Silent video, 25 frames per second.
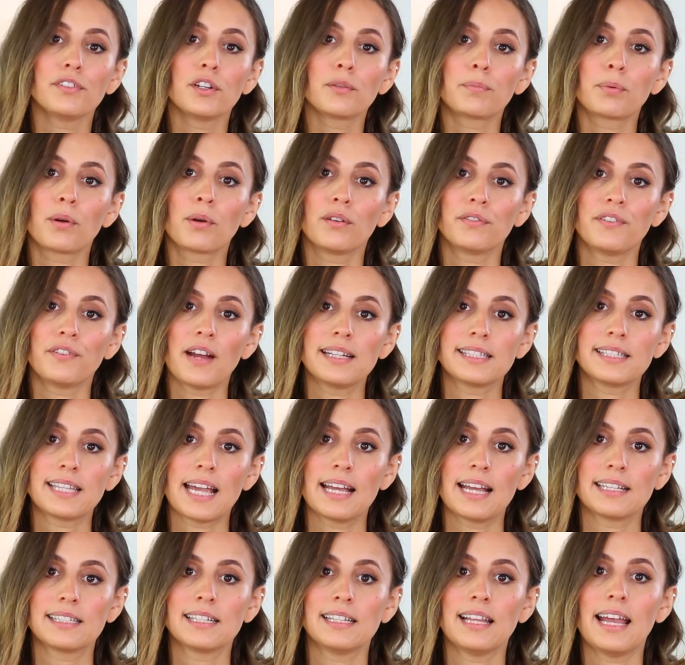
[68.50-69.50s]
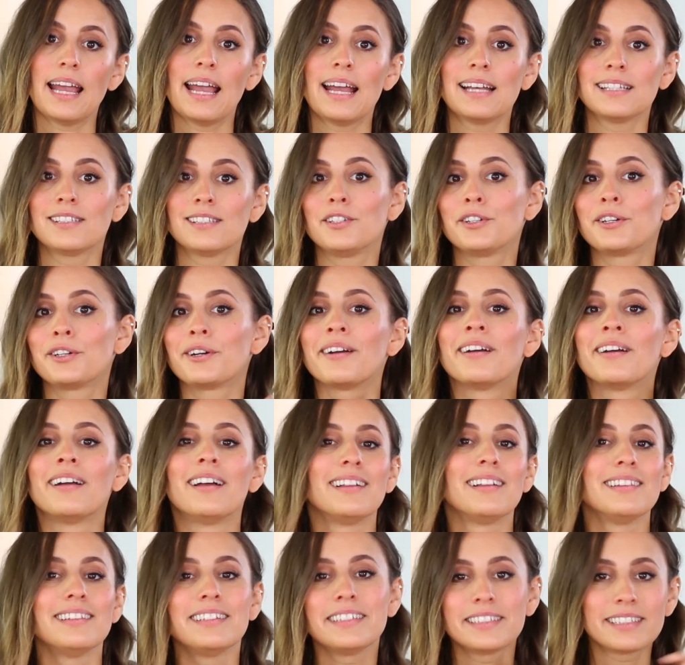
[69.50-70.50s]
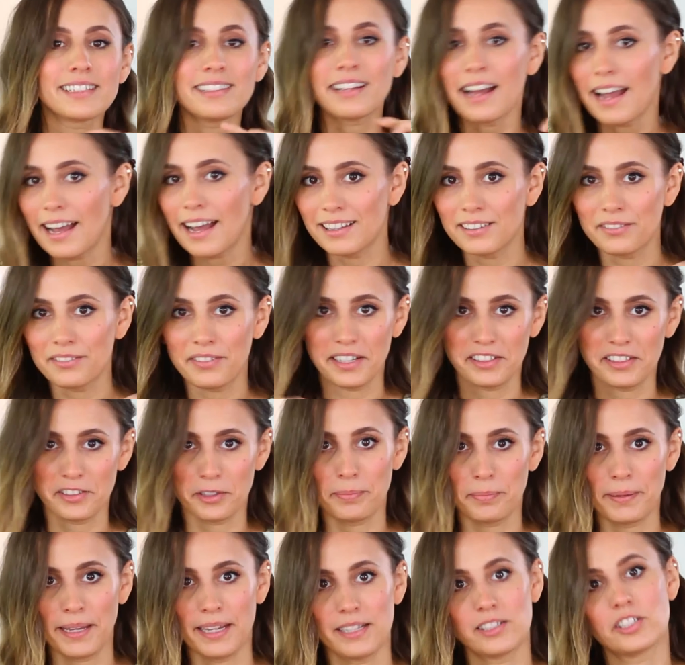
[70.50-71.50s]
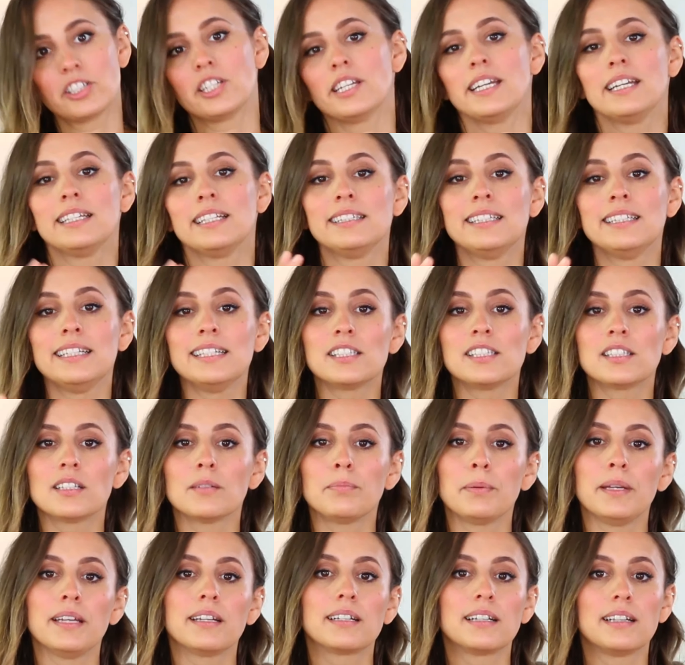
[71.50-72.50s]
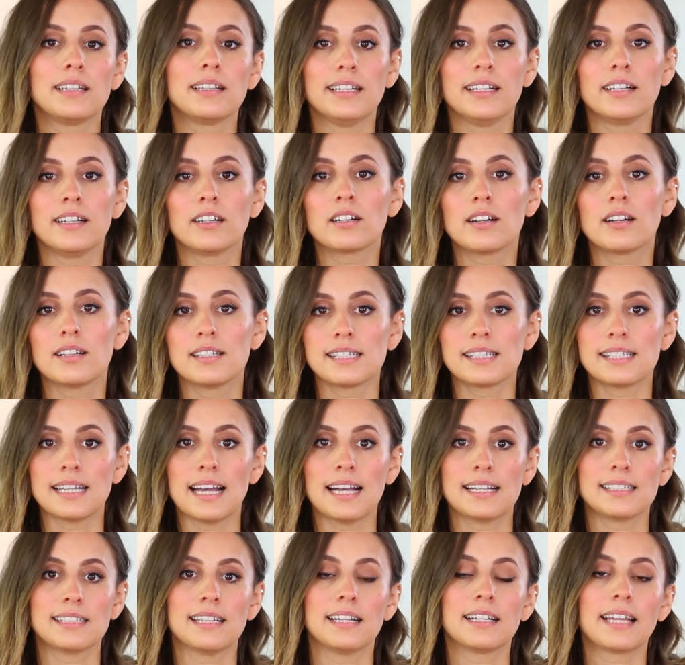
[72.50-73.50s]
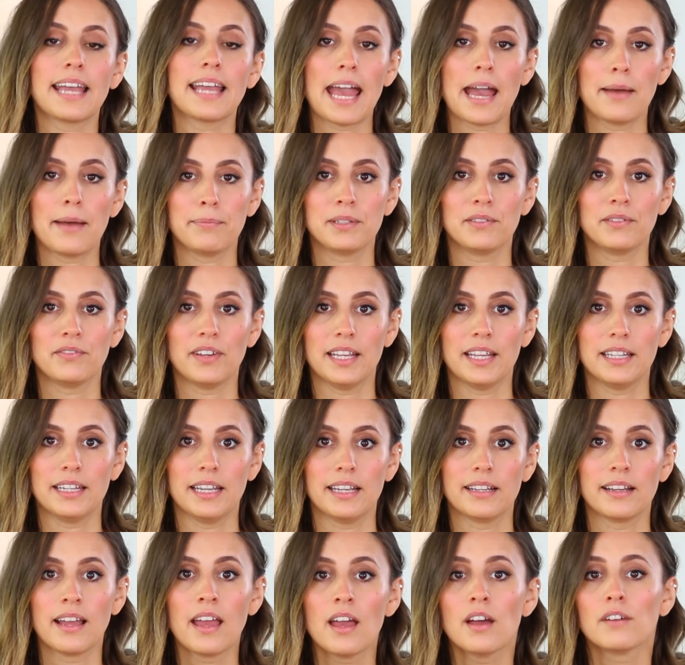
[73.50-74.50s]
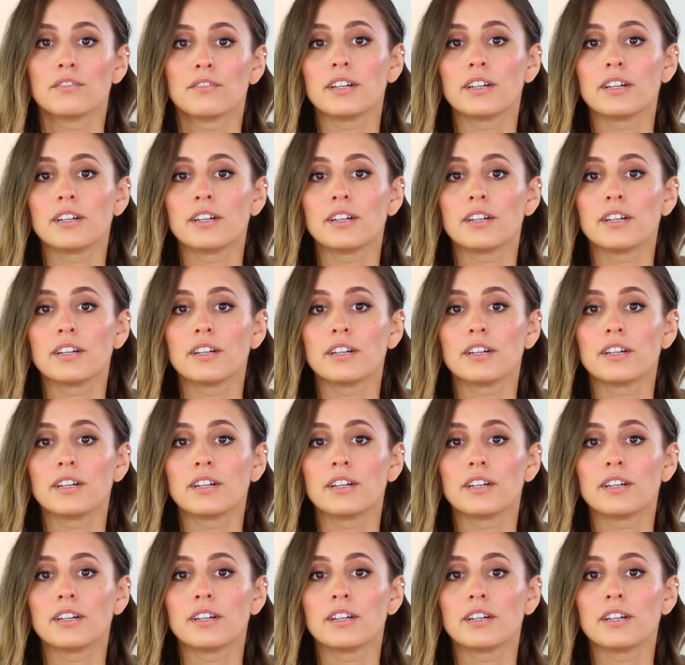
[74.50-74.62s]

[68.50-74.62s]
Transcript: of your profile title as your little elevator pitch. It needs to be clear, concise, and captivating.